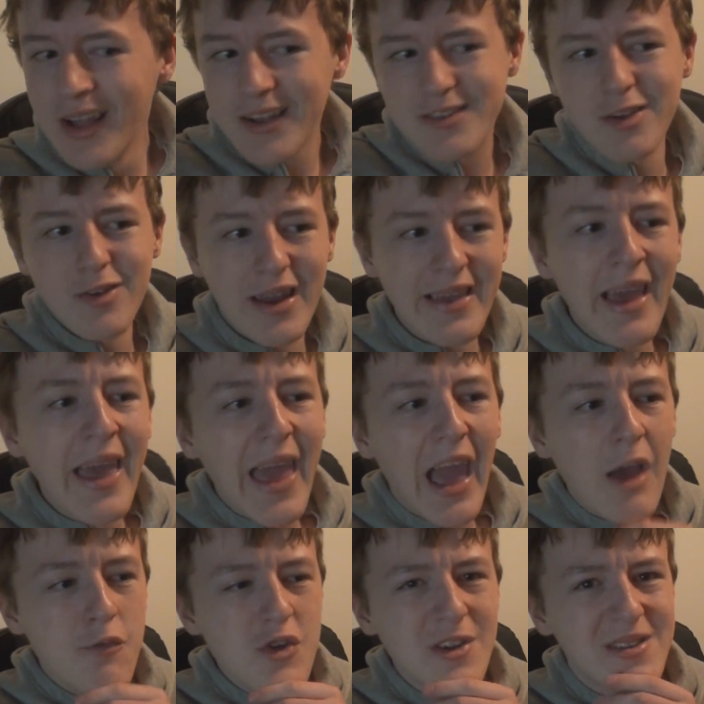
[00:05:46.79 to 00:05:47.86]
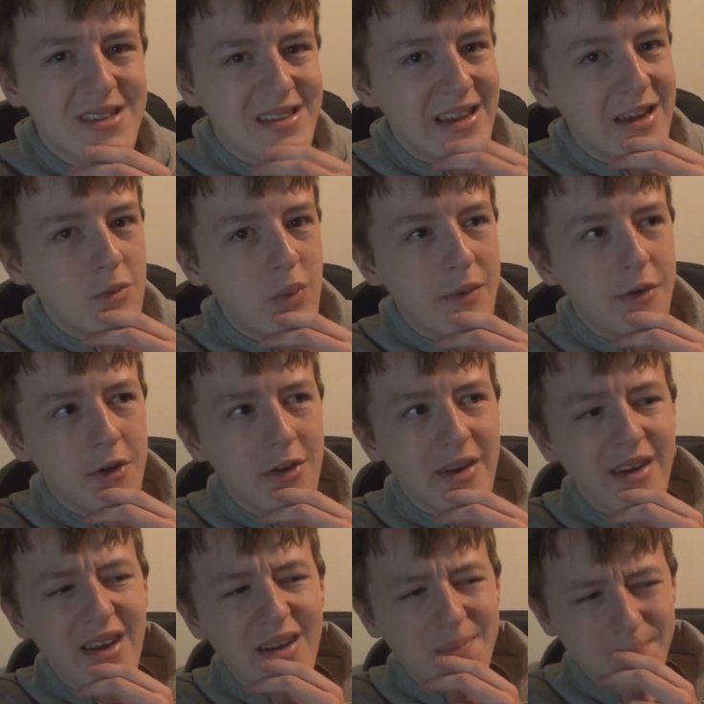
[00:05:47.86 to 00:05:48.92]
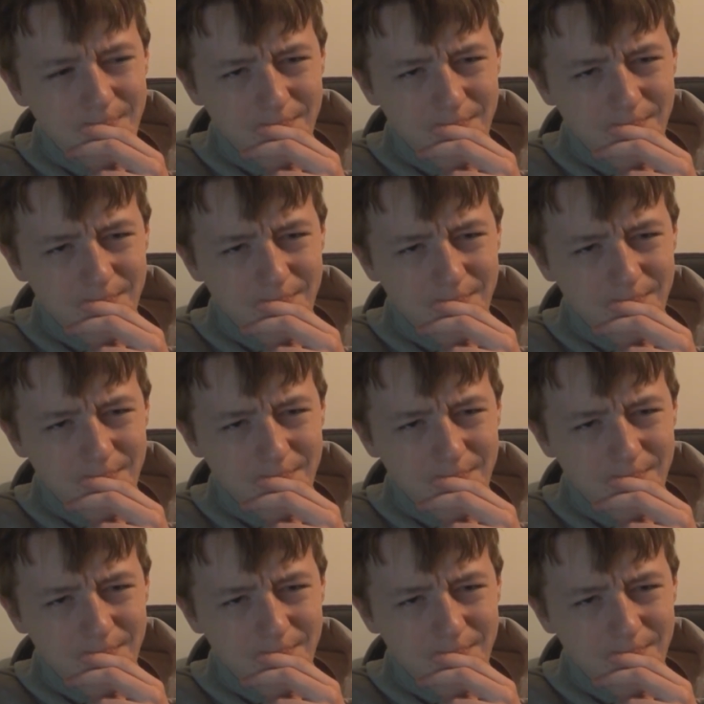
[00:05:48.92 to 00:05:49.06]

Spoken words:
So, like, every scene with her...